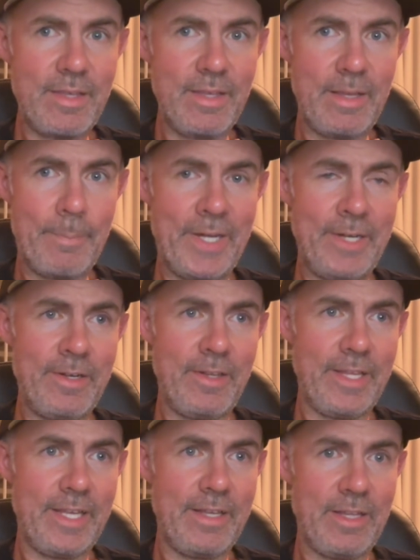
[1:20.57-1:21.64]

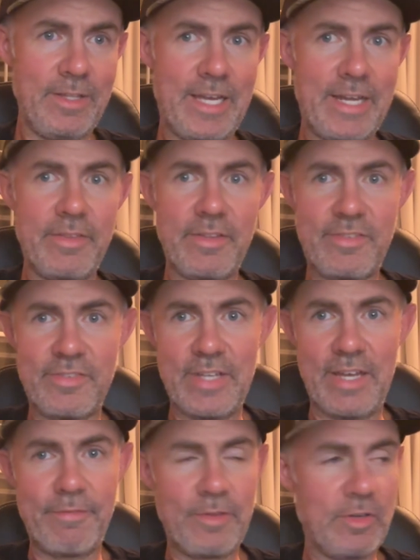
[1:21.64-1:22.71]
apparently a lot of this
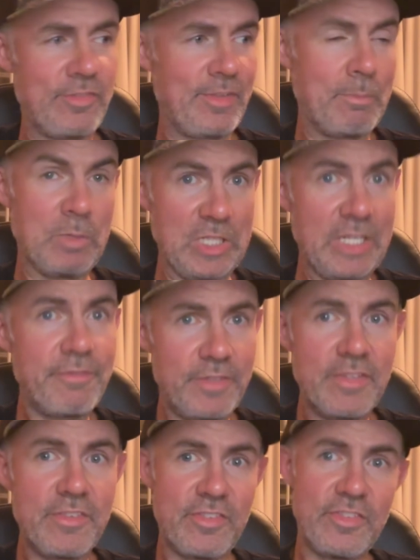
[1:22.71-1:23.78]
stuff, there's some
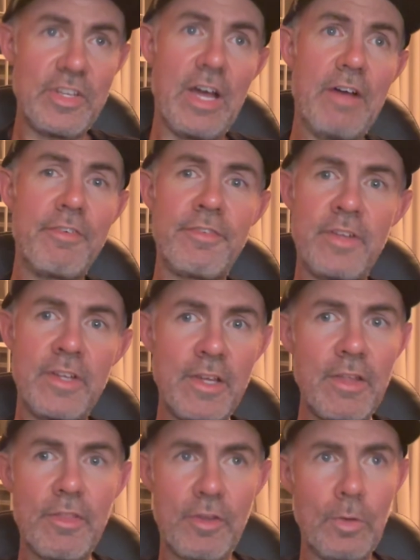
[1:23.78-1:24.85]
lifted stuff
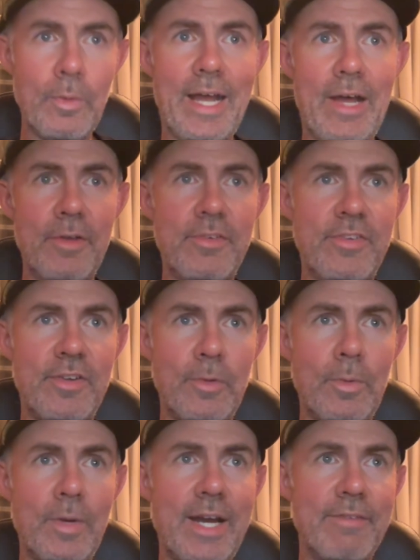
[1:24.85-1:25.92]
throughout or
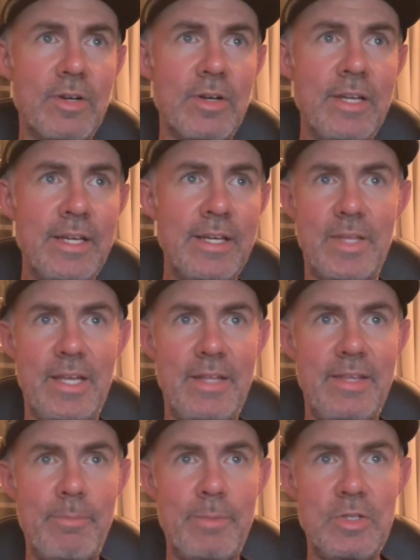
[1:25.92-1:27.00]
whatever,
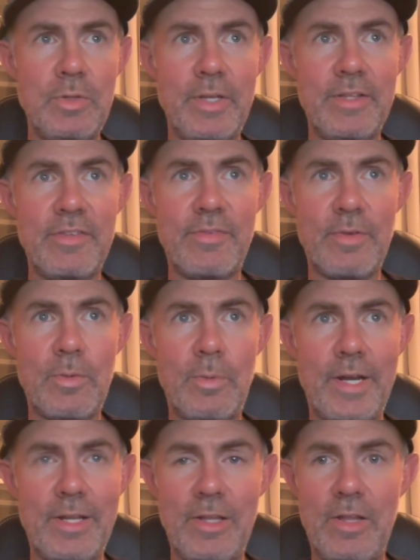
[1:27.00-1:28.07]
and they've been doing this for
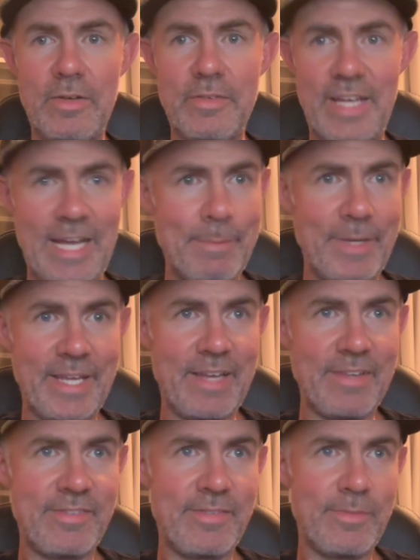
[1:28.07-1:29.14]
quite a long time, I
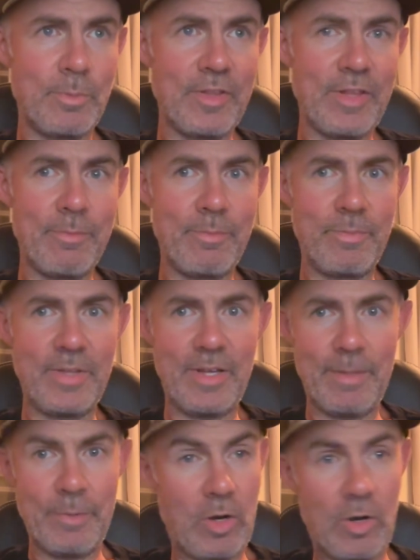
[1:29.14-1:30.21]
guess, where they've
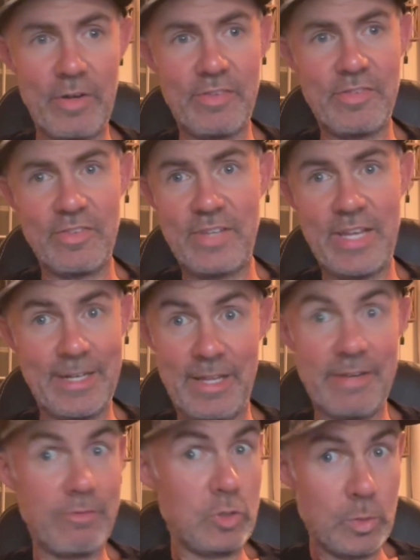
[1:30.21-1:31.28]
the artist has taken a
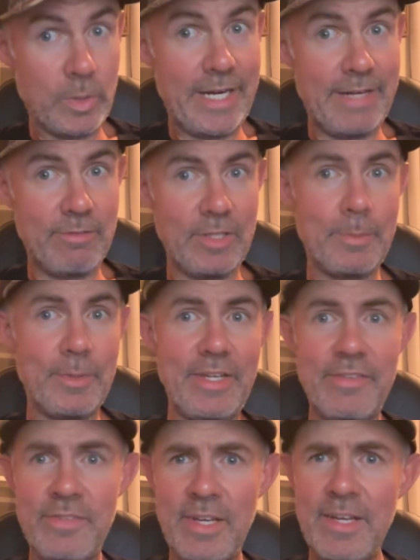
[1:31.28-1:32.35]
lot of creative liberties,